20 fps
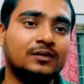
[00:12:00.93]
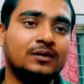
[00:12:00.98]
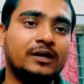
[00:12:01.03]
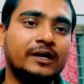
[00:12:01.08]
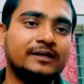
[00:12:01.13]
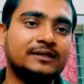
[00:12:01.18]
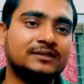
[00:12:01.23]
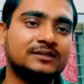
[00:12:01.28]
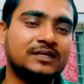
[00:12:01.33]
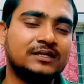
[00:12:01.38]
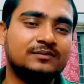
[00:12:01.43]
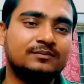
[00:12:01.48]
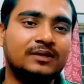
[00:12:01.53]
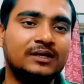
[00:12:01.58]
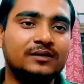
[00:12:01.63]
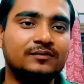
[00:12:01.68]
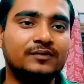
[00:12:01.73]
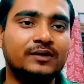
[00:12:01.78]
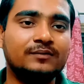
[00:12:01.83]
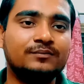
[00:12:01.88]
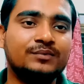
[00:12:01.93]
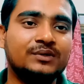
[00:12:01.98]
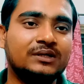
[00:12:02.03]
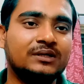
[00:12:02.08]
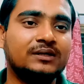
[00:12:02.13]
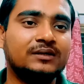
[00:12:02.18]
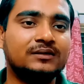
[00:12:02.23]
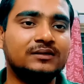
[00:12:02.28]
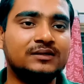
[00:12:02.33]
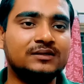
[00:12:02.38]
I just explained by
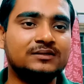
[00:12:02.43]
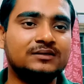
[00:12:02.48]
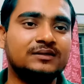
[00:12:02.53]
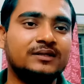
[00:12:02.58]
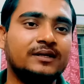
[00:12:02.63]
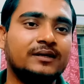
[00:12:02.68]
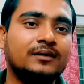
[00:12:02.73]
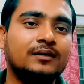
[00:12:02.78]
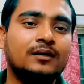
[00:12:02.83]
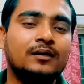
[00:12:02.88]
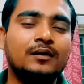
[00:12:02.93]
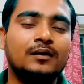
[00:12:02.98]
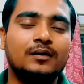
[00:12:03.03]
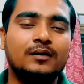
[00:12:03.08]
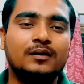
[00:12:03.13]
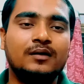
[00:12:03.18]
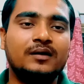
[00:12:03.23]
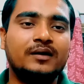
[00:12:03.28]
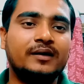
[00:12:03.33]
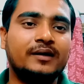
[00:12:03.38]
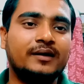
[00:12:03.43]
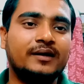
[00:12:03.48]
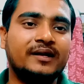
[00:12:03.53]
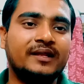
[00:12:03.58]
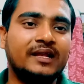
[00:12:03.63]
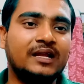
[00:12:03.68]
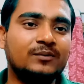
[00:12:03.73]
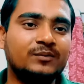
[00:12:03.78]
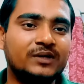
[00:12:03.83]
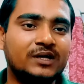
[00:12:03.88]
figure. This is the
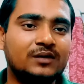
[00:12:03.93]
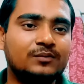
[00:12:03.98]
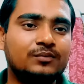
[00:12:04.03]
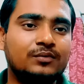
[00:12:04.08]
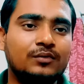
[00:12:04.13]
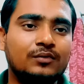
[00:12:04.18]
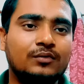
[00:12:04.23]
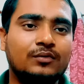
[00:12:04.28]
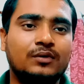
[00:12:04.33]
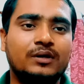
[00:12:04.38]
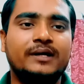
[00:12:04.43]
laminar flow